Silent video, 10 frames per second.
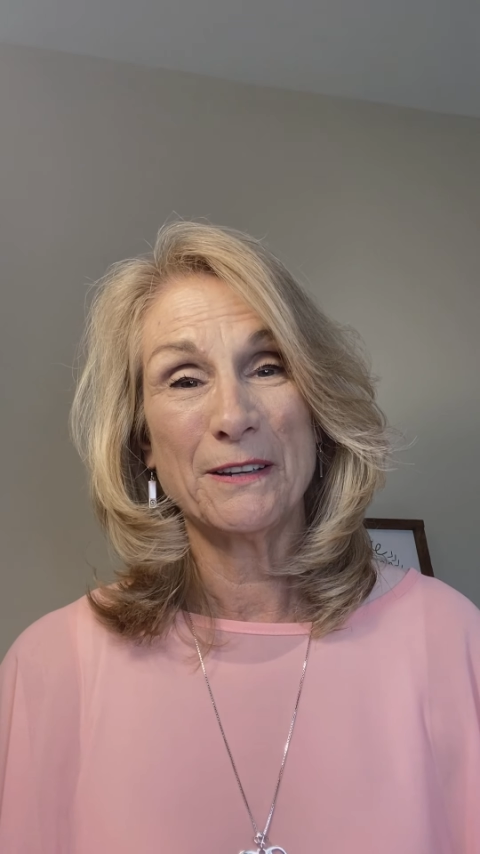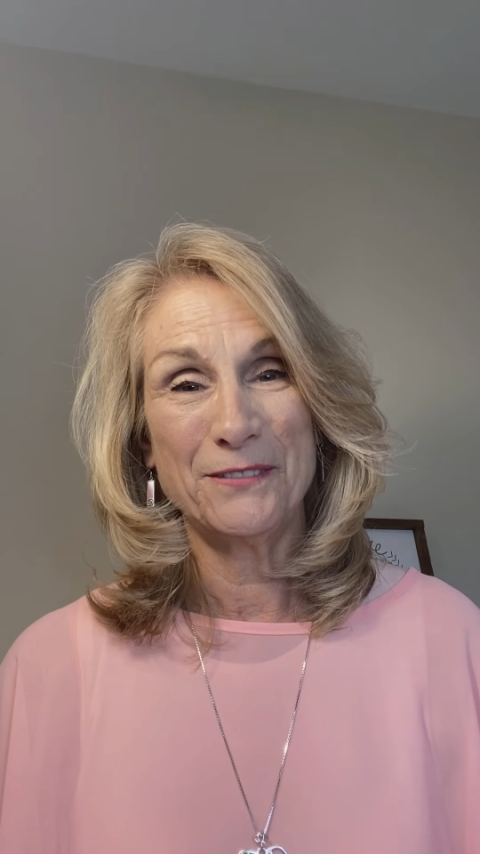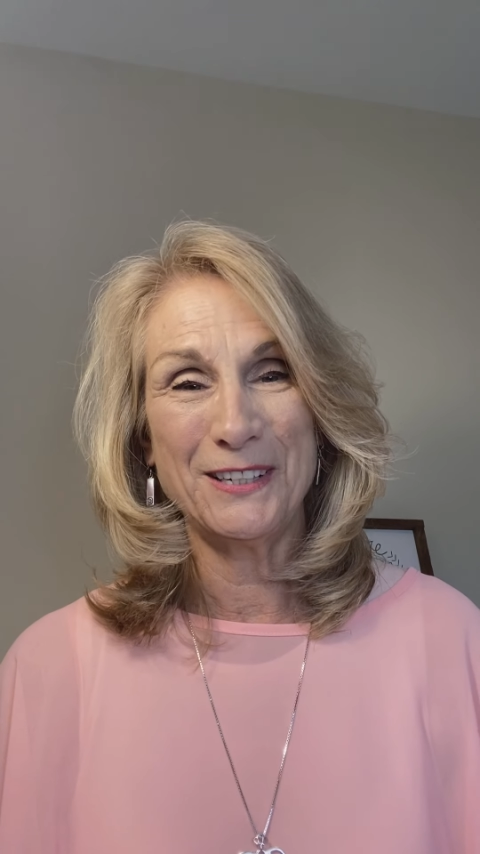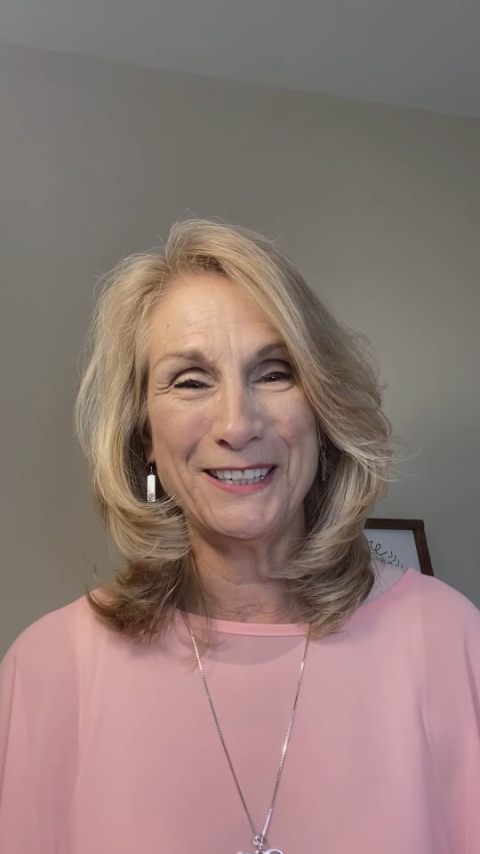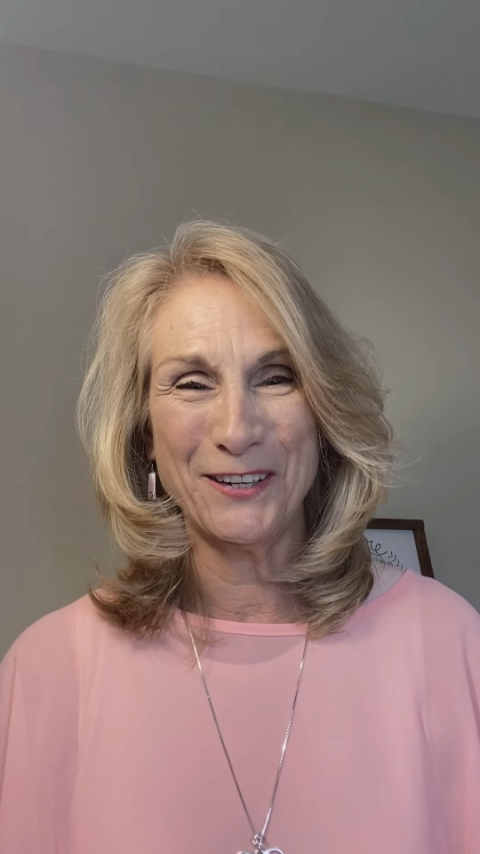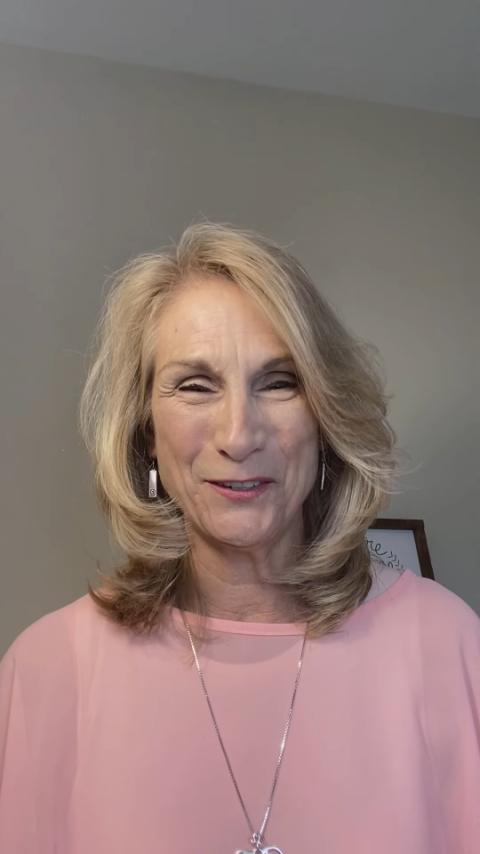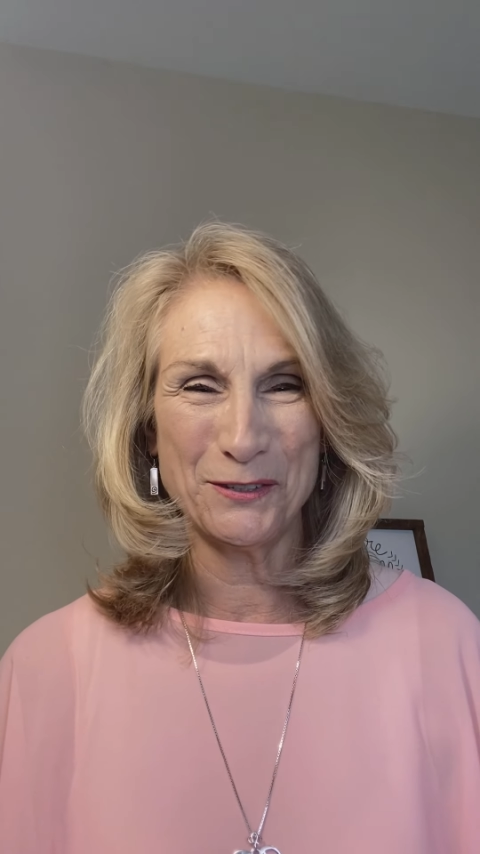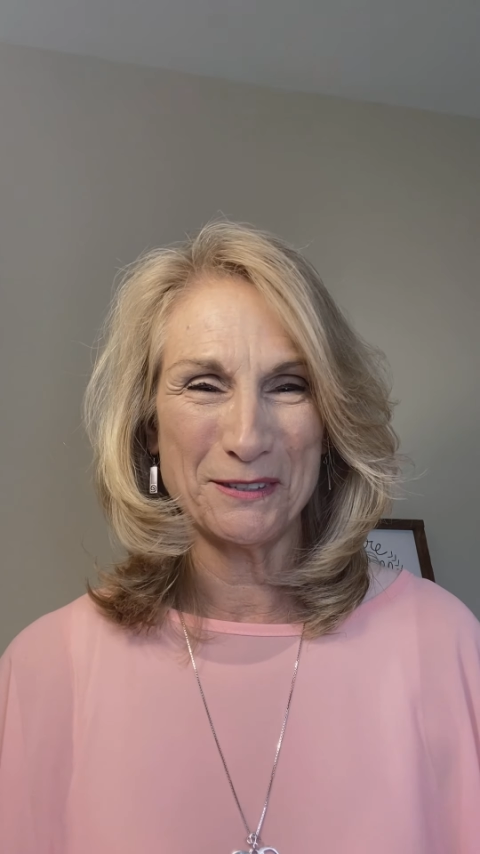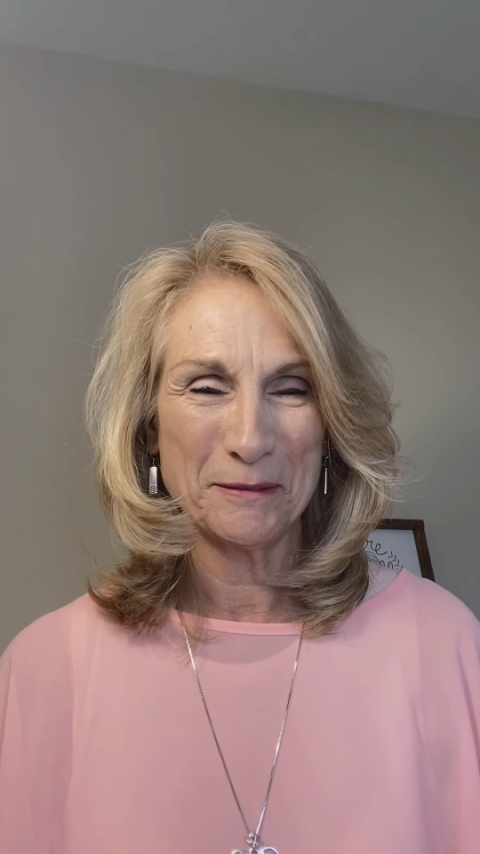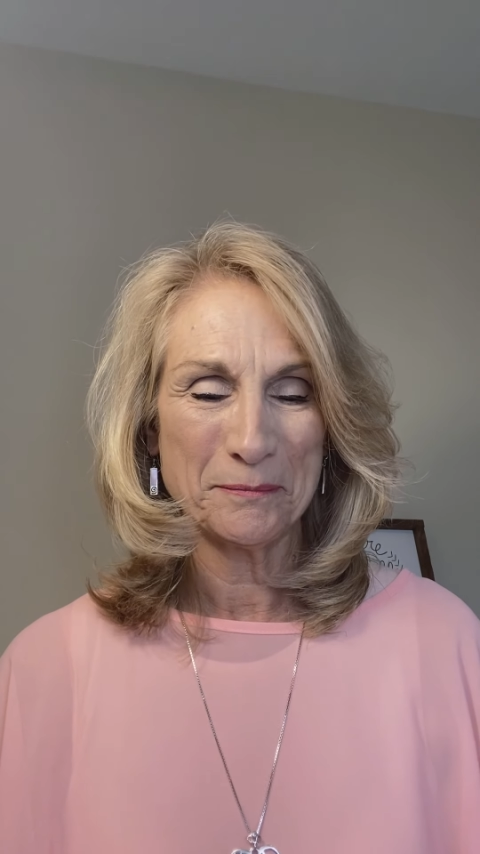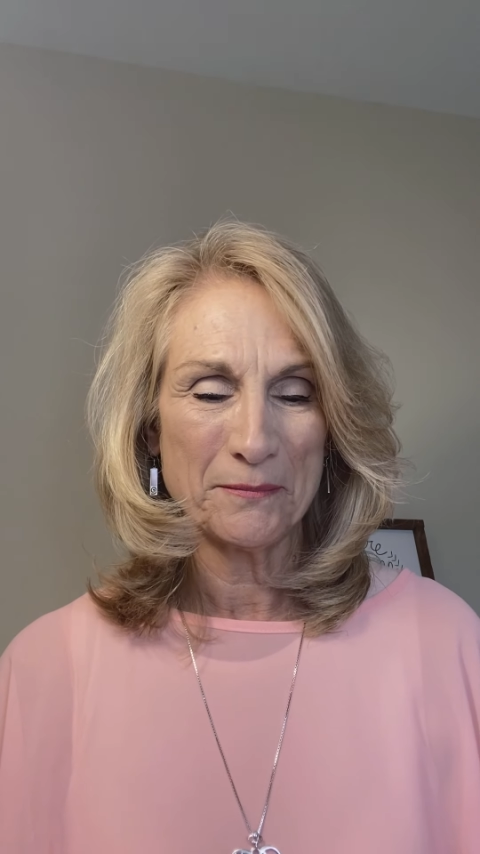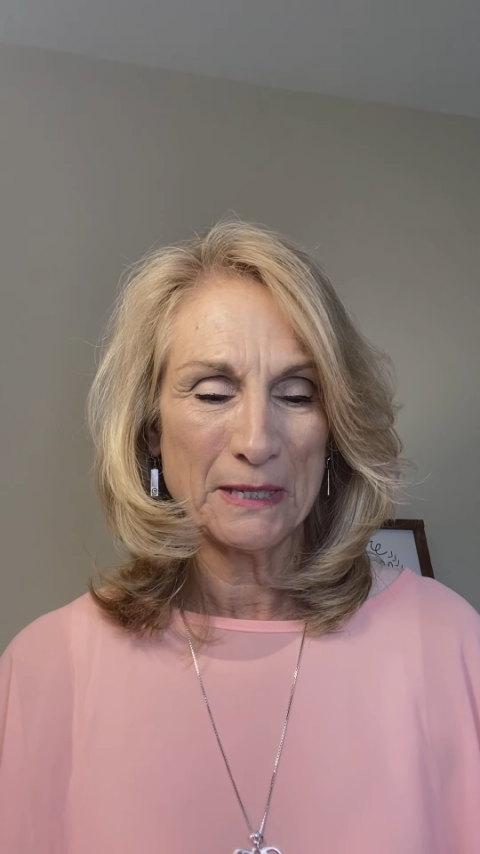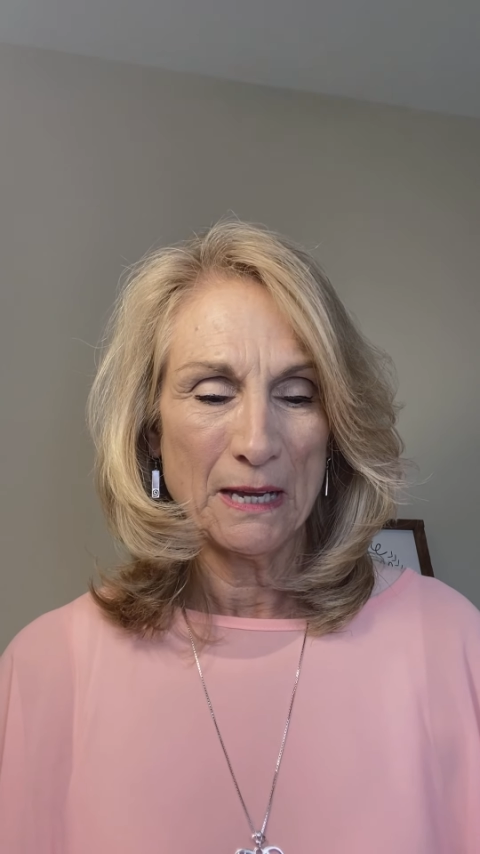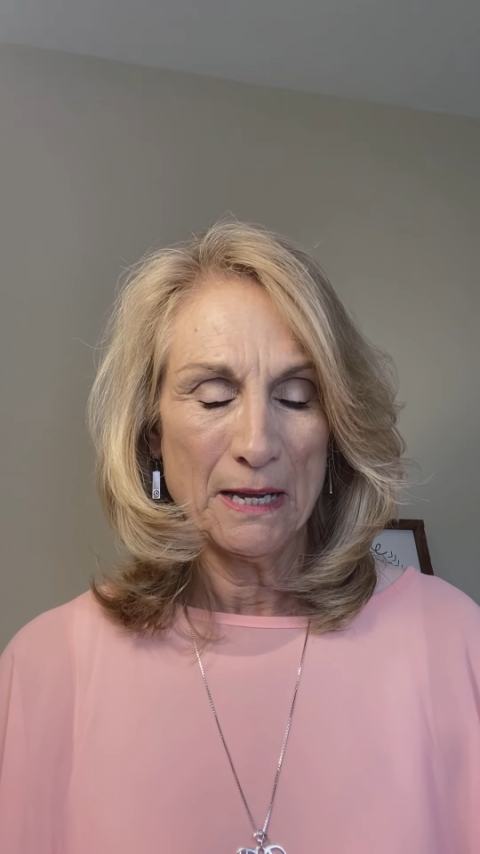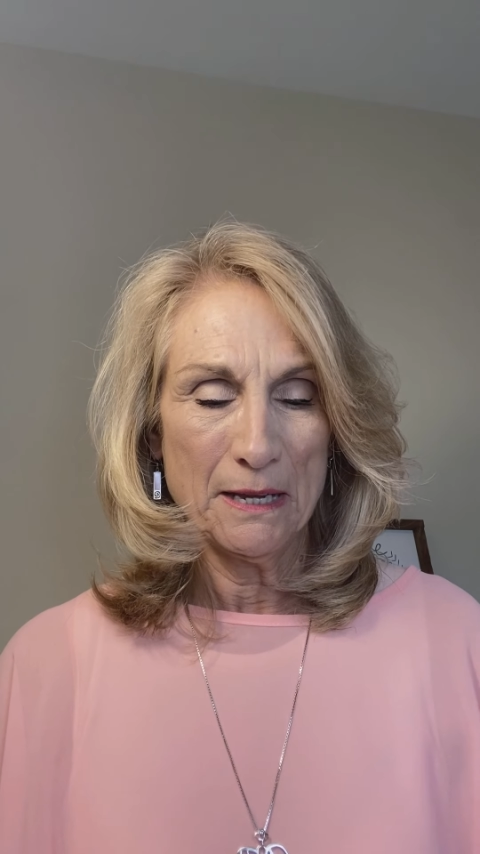videos.
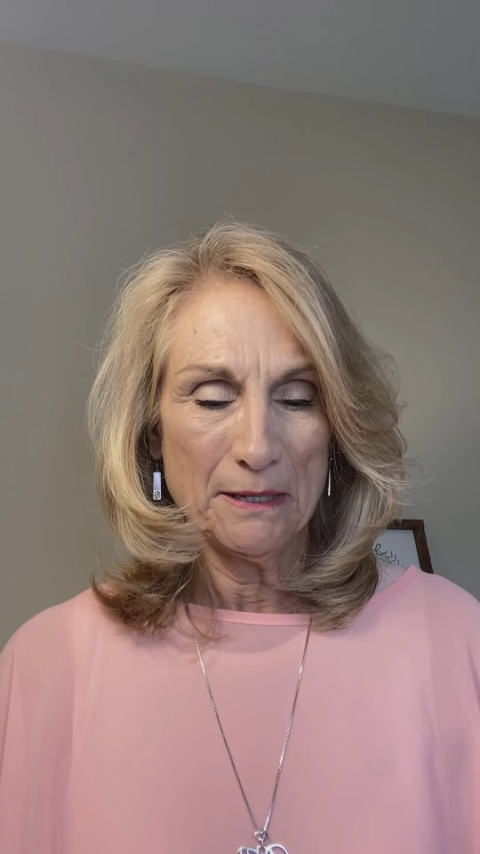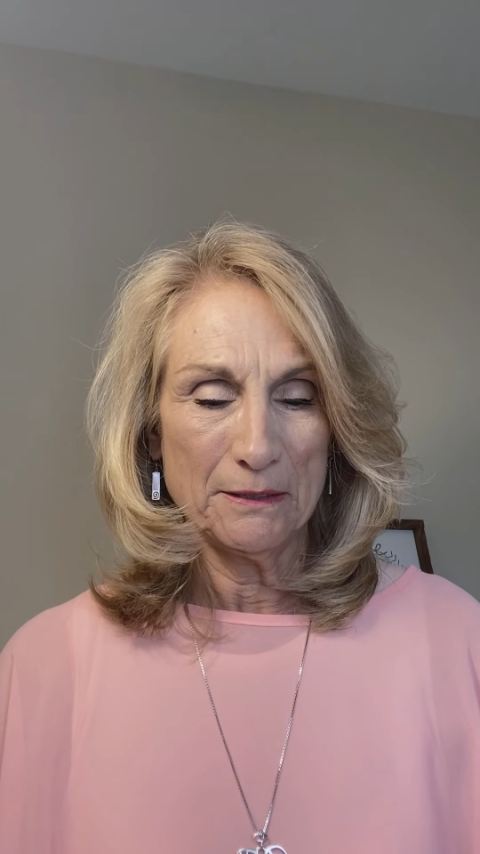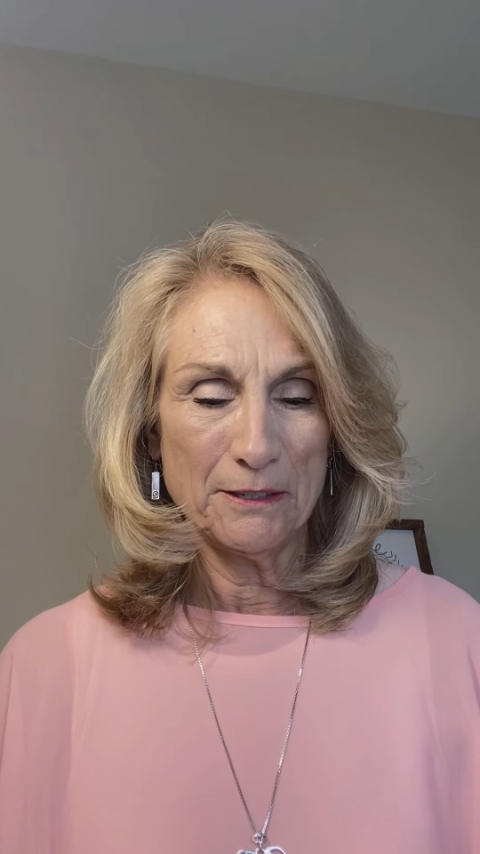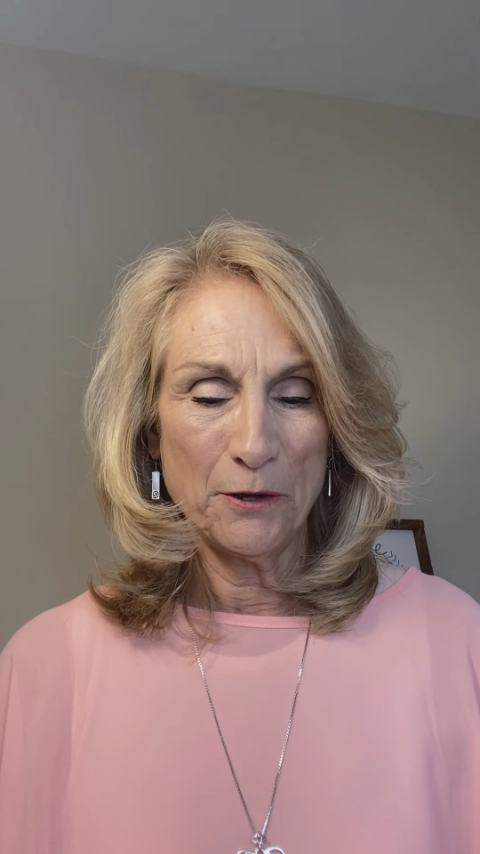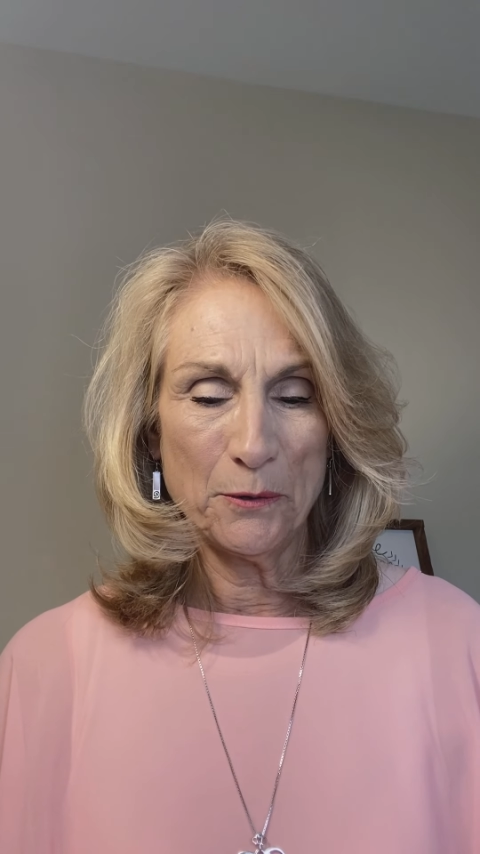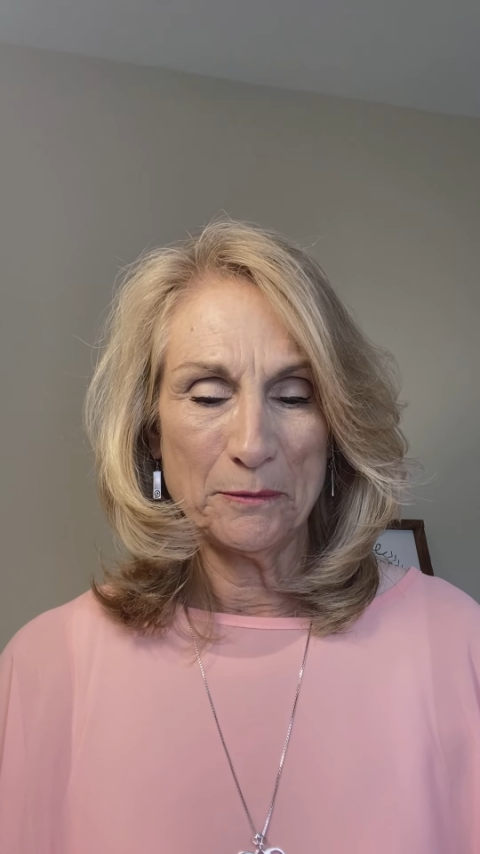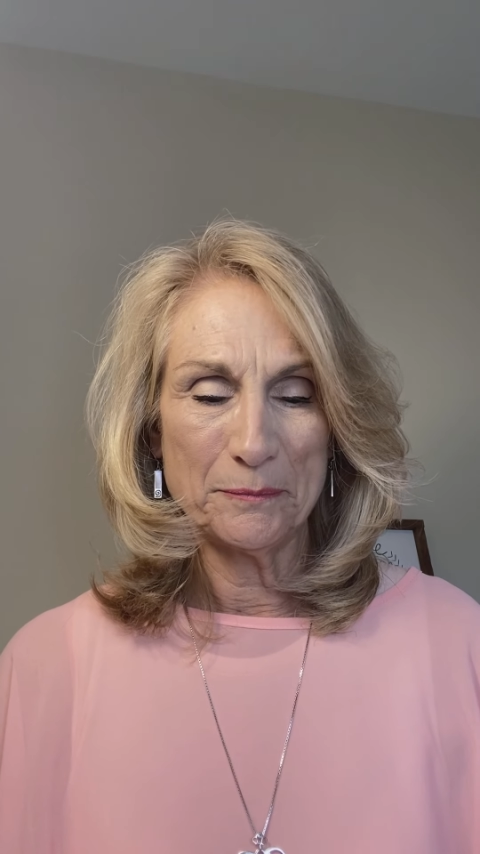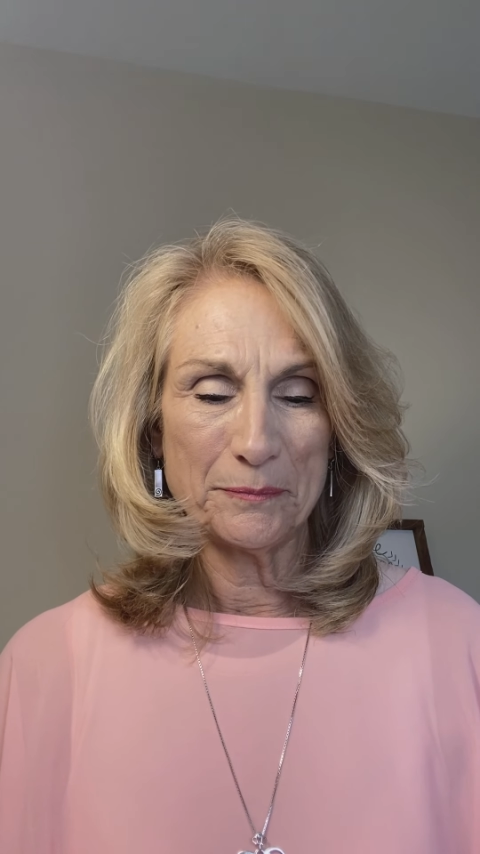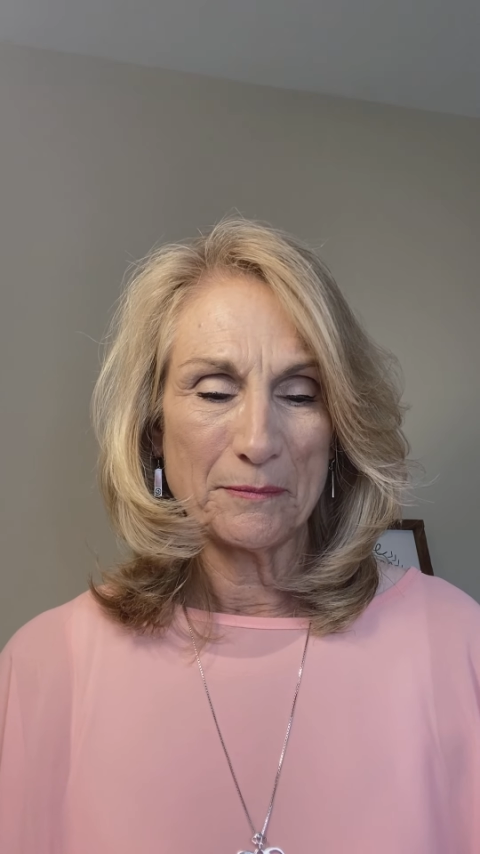So